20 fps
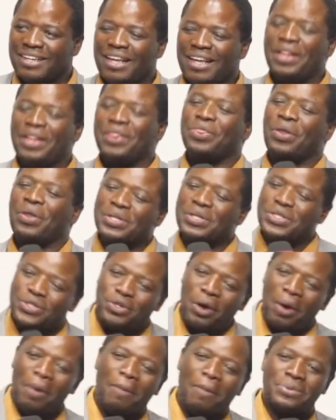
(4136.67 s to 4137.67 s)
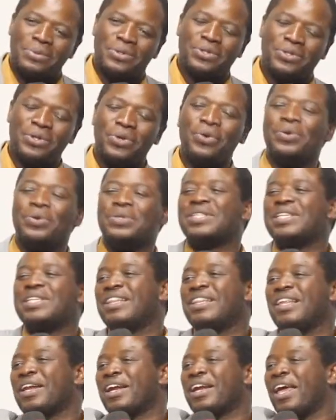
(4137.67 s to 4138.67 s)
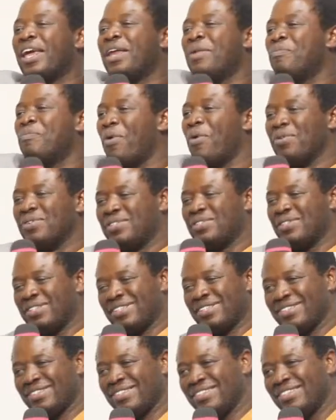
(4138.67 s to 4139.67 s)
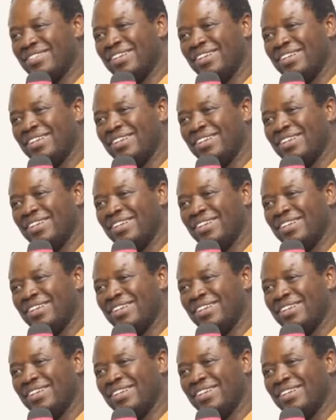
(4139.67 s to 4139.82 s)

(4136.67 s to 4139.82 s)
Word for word: In those domes, you will see the rainbows.